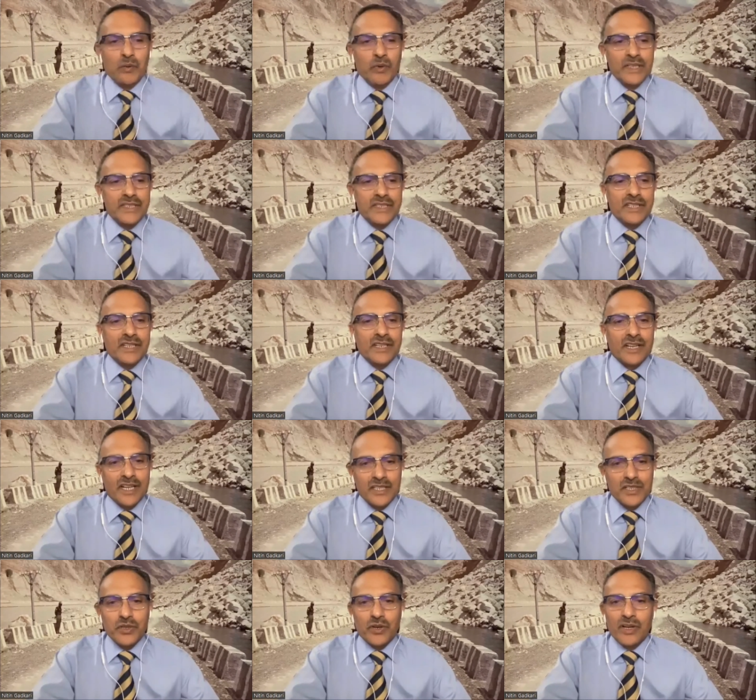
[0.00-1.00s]
which
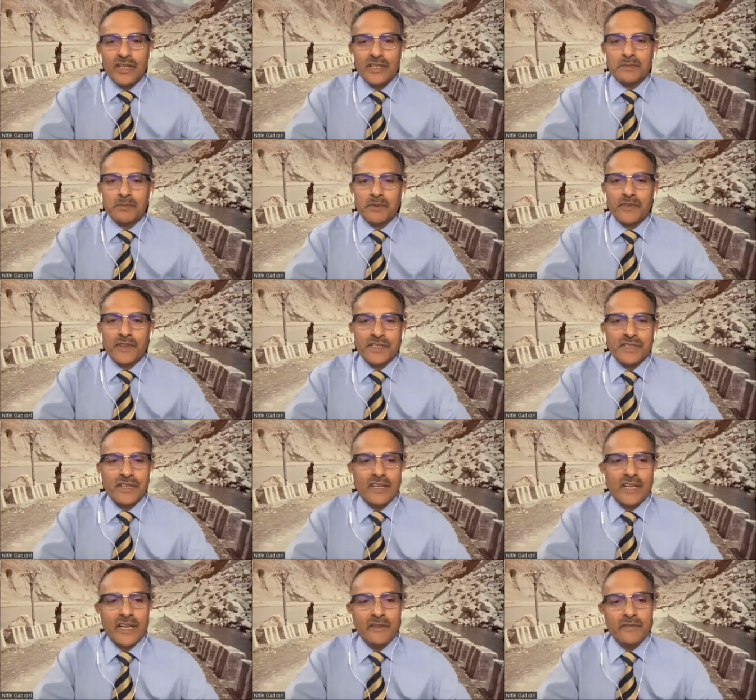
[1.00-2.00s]
cut short his
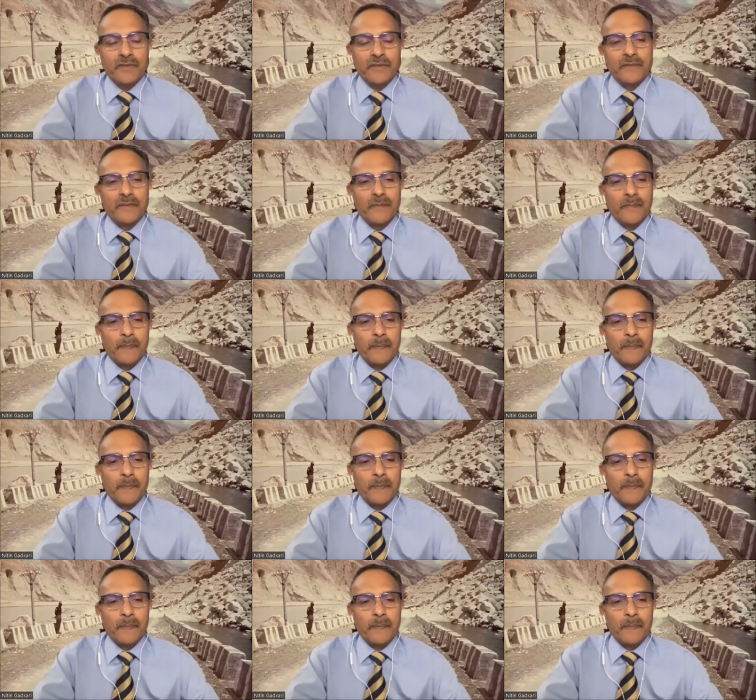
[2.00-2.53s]
professional life,